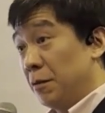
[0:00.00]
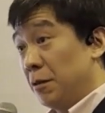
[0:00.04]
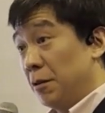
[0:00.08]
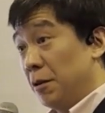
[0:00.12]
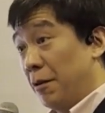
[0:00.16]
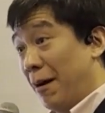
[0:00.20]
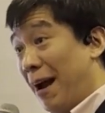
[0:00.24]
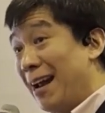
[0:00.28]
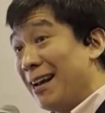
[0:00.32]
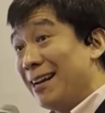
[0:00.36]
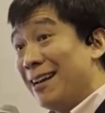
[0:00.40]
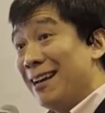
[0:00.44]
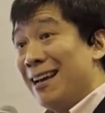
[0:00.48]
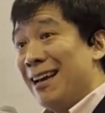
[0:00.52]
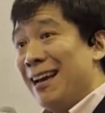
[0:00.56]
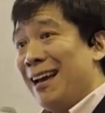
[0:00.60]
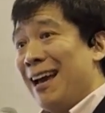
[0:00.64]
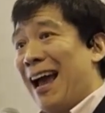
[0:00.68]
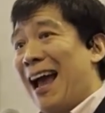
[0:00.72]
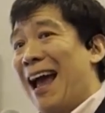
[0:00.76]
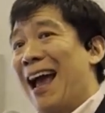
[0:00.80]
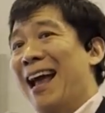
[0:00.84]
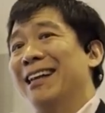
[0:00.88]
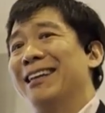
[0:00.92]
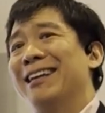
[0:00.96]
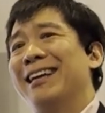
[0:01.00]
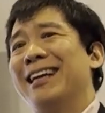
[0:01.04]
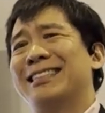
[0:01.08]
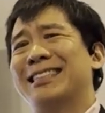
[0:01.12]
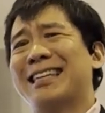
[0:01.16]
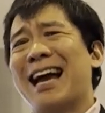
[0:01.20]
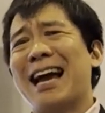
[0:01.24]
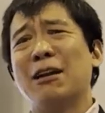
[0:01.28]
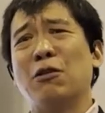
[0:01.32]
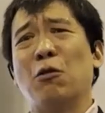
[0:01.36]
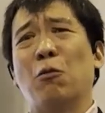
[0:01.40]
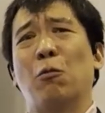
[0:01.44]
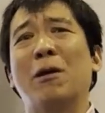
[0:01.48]
right? And it's
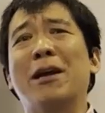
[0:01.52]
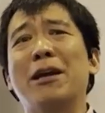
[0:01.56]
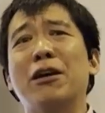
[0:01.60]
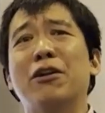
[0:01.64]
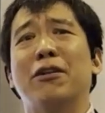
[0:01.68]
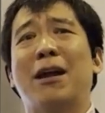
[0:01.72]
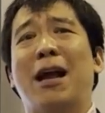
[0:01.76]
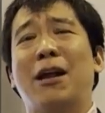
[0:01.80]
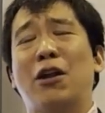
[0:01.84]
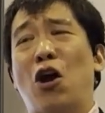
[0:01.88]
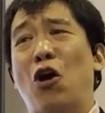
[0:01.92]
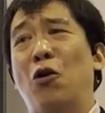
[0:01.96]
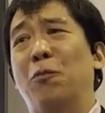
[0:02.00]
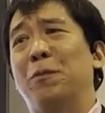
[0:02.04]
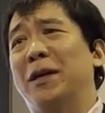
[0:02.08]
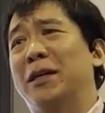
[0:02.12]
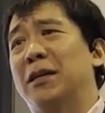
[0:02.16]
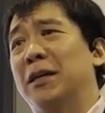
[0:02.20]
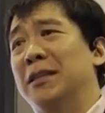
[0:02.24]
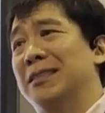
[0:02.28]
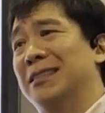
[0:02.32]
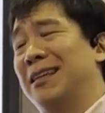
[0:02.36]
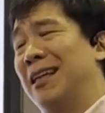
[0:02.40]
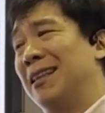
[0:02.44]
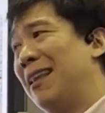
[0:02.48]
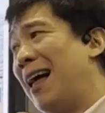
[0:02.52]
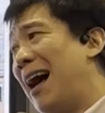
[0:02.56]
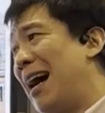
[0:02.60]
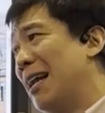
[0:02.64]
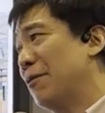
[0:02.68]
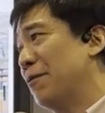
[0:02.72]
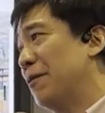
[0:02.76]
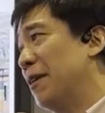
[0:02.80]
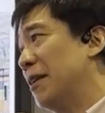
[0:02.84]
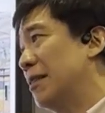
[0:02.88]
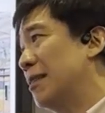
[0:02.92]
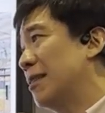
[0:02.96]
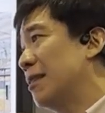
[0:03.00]
kind of weird, I know, because a lot
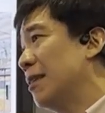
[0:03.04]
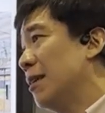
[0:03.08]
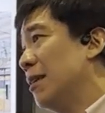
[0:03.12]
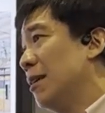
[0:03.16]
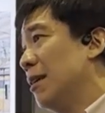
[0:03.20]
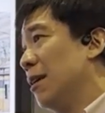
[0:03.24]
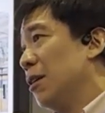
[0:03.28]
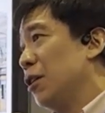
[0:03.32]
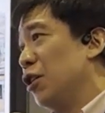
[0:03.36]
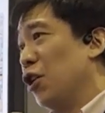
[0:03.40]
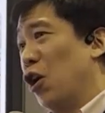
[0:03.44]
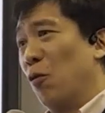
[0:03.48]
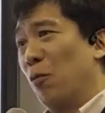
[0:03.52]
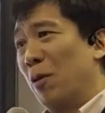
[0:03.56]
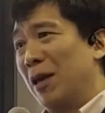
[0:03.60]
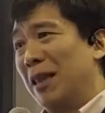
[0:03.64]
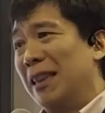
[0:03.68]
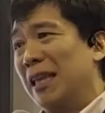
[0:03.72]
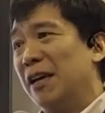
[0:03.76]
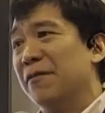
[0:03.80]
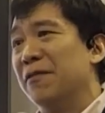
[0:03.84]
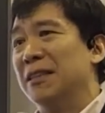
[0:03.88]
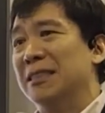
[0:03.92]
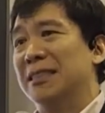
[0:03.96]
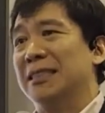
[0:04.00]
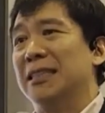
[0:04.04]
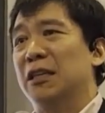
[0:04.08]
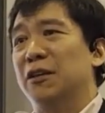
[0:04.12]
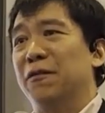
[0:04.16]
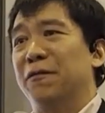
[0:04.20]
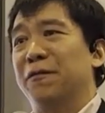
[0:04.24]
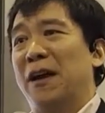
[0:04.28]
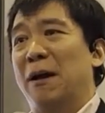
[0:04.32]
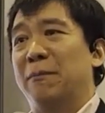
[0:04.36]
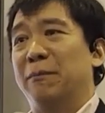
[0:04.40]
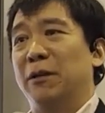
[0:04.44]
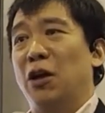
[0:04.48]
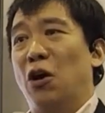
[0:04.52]
of us, we live in single
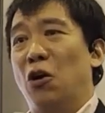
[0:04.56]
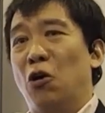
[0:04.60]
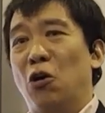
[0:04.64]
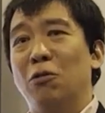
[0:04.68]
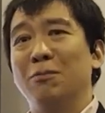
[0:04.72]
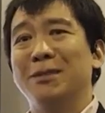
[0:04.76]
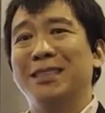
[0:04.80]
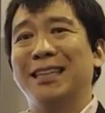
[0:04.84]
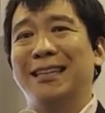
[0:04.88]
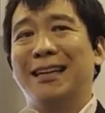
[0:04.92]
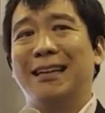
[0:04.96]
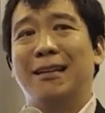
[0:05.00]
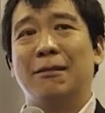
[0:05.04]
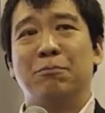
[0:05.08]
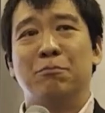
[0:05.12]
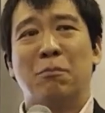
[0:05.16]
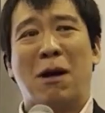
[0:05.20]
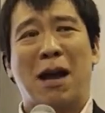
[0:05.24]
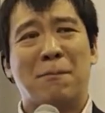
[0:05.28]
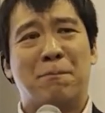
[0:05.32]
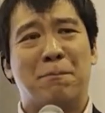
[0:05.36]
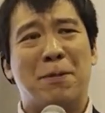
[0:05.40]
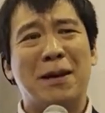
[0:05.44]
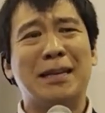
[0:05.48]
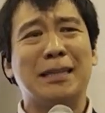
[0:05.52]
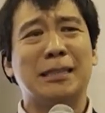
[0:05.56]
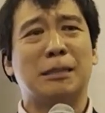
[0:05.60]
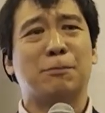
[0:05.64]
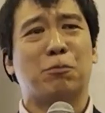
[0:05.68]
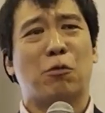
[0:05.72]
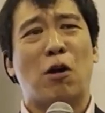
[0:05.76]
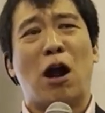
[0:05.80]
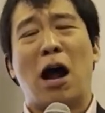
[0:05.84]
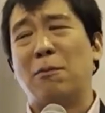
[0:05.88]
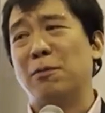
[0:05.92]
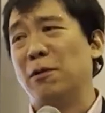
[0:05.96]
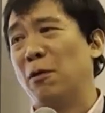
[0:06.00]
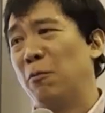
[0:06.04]
family homes. And my biggest
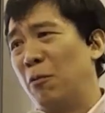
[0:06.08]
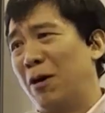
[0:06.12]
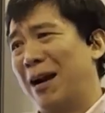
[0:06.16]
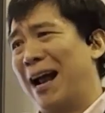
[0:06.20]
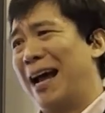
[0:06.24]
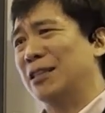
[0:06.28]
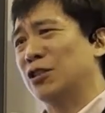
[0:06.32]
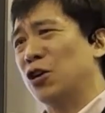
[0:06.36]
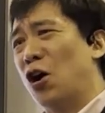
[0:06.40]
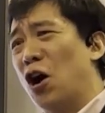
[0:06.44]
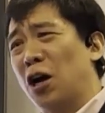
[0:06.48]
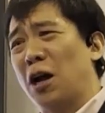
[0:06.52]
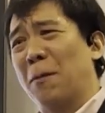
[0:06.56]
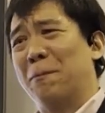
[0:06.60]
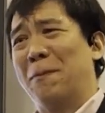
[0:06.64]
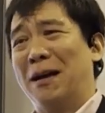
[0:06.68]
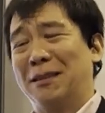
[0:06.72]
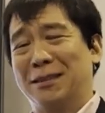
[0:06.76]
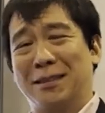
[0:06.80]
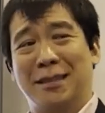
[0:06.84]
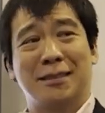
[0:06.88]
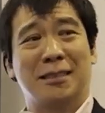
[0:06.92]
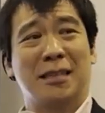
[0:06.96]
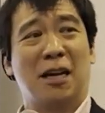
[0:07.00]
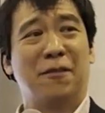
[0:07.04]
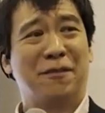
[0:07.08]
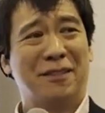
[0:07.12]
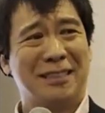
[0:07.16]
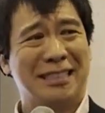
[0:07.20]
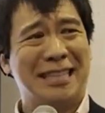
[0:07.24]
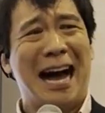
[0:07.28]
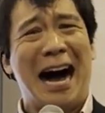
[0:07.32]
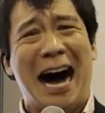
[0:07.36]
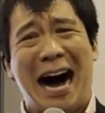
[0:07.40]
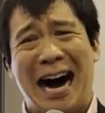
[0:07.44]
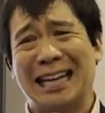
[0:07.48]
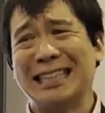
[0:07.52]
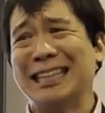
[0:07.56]
problem when I talk about this stuff is
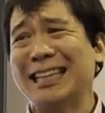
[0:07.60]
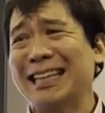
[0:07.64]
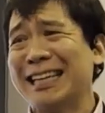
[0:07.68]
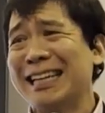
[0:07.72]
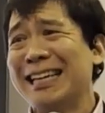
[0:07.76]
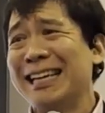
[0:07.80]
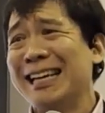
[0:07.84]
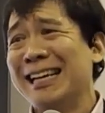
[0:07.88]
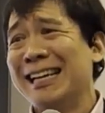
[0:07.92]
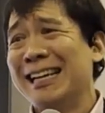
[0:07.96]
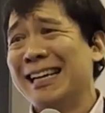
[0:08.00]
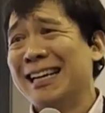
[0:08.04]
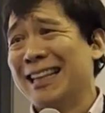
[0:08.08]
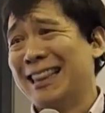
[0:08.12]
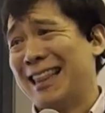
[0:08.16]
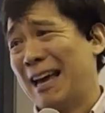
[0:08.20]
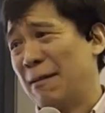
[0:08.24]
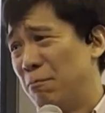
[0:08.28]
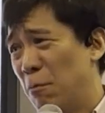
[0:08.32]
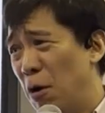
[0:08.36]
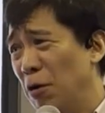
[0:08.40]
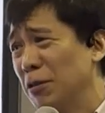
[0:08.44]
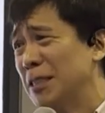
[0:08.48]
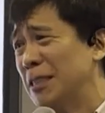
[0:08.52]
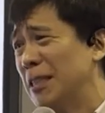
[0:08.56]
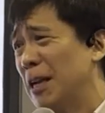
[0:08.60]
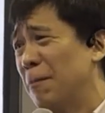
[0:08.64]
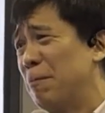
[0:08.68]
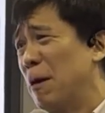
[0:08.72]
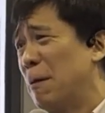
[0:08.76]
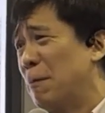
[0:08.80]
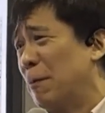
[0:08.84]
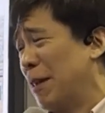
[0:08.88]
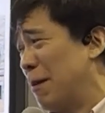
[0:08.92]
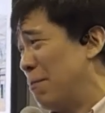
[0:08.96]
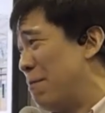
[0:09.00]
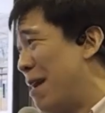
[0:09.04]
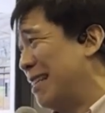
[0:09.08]
oddly that most of the
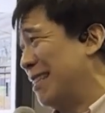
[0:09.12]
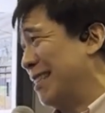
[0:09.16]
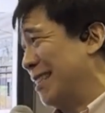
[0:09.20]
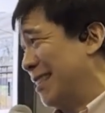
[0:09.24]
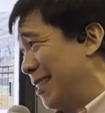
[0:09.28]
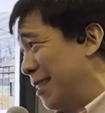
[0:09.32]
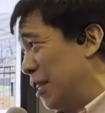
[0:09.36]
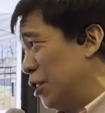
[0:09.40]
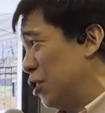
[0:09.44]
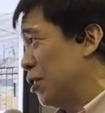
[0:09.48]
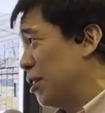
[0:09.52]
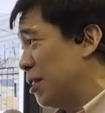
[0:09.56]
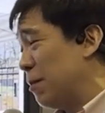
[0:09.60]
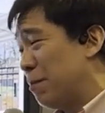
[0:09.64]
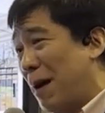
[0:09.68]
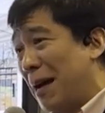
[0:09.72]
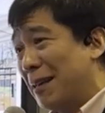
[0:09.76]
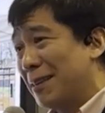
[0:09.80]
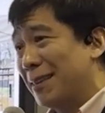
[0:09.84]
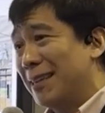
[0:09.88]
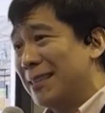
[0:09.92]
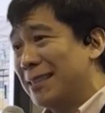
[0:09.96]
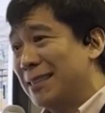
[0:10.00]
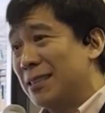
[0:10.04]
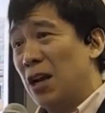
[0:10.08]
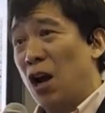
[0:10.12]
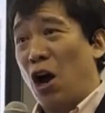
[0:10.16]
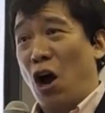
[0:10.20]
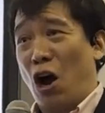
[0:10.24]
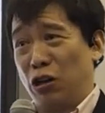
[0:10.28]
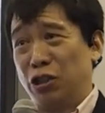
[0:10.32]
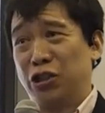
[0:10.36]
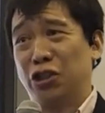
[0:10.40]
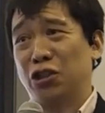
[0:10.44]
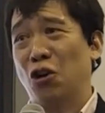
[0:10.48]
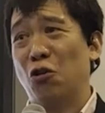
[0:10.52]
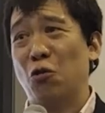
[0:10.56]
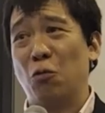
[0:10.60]
people that make decisions about this are
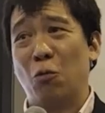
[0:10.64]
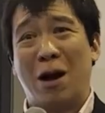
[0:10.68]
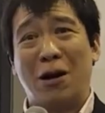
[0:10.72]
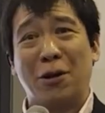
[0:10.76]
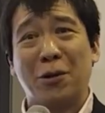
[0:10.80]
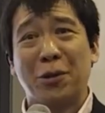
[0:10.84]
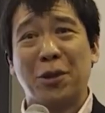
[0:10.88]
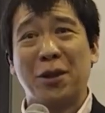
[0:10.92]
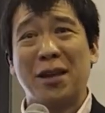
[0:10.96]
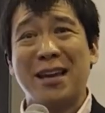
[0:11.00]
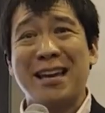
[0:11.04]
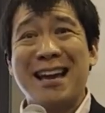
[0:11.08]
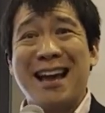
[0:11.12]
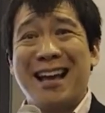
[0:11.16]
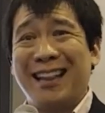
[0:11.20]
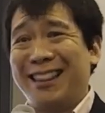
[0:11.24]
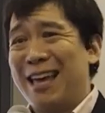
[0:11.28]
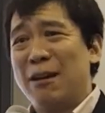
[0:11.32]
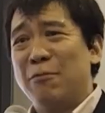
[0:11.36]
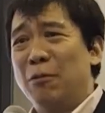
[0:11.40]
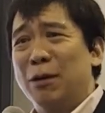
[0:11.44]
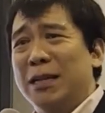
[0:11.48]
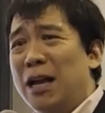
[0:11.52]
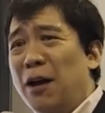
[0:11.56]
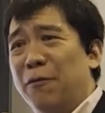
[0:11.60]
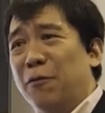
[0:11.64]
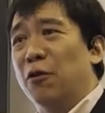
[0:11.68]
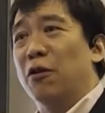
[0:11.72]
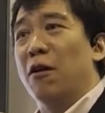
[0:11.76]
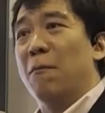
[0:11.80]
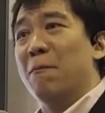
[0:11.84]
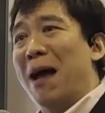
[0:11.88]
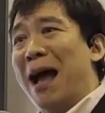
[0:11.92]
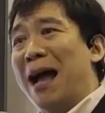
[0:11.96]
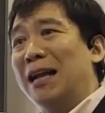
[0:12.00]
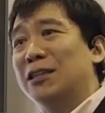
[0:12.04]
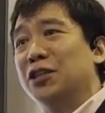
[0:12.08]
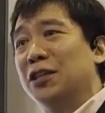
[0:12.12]
so wealthy, they would never
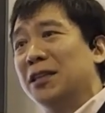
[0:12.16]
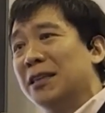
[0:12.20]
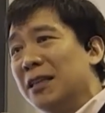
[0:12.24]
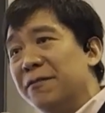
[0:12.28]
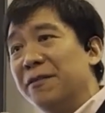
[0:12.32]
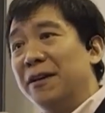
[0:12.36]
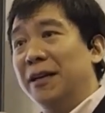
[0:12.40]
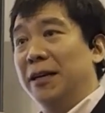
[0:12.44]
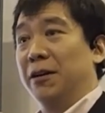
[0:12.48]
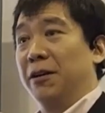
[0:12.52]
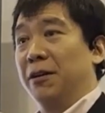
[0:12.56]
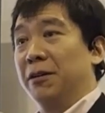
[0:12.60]
imagine living,